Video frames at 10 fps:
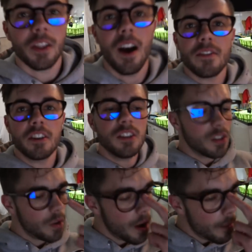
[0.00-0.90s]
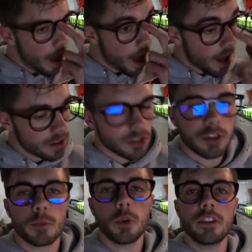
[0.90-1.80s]
live on Instagram, answer
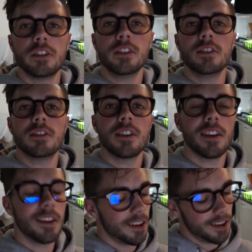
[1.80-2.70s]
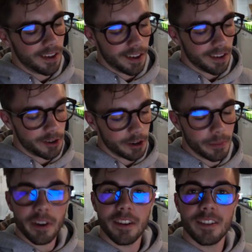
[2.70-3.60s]
some questions, and go to
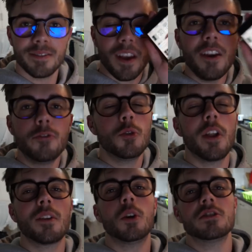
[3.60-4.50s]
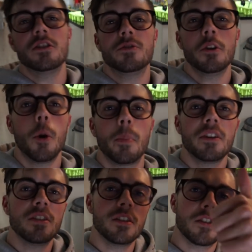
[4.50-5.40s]
bed. If you like watching this video,
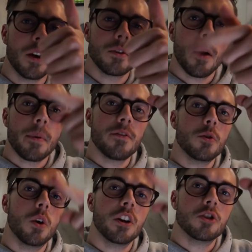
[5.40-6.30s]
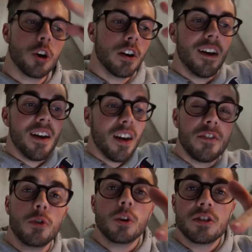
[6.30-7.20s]
please leave a thumbs up if you want to enjoy it.
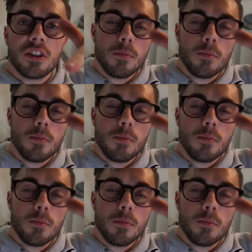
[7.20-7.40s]
If you want to see